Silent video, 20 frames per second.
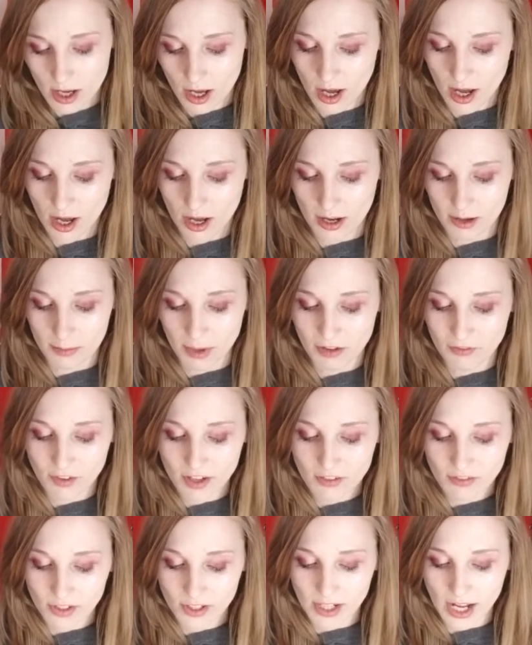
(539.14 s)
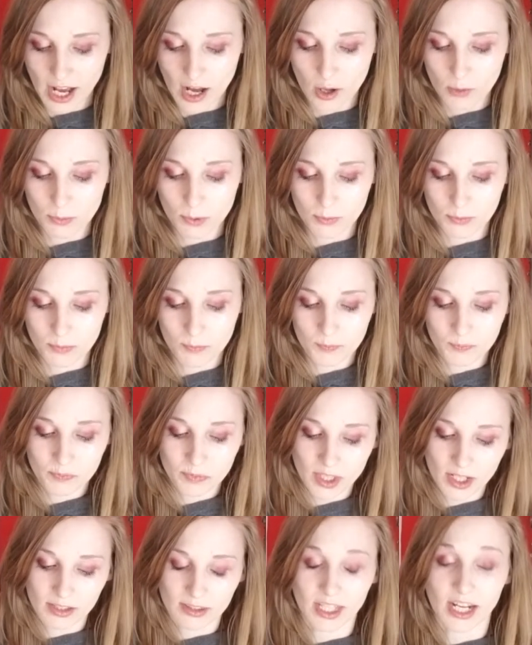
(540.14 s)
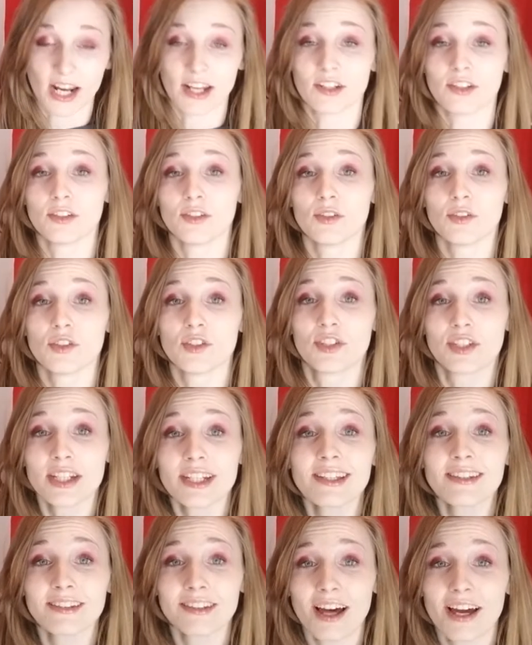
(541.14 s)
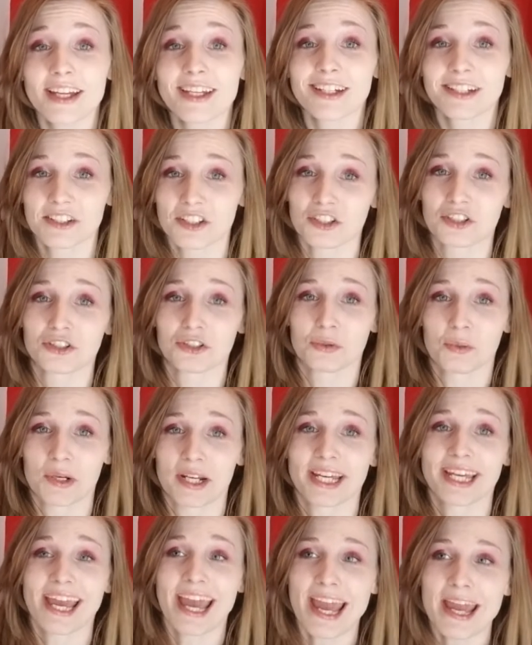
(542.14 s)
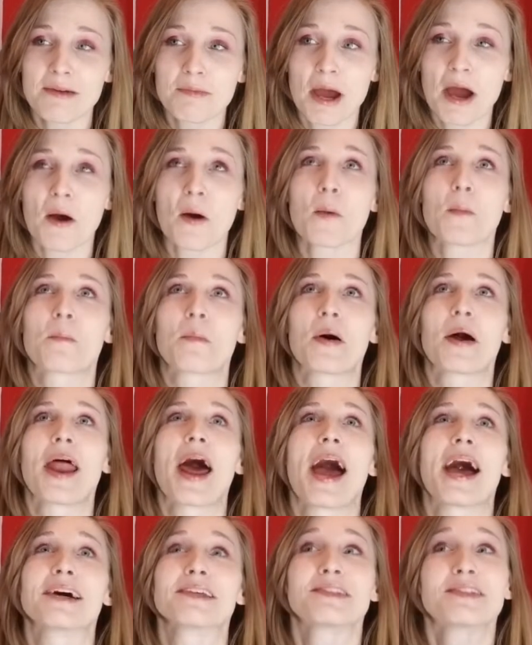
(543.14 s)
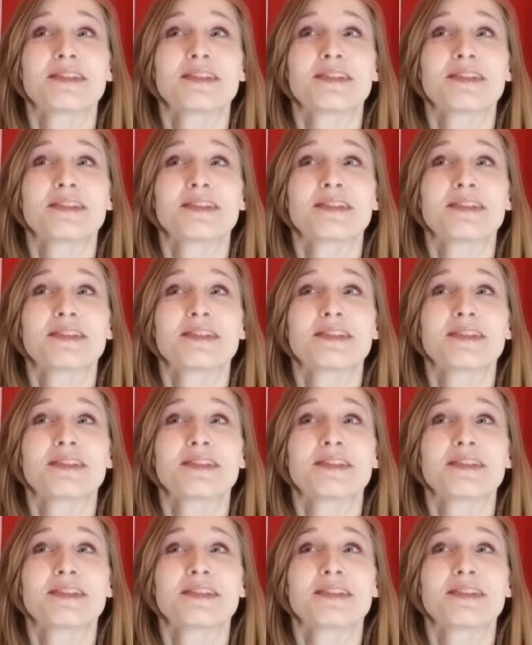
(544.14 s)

My favorite album that I didn't like initially when it came out, but has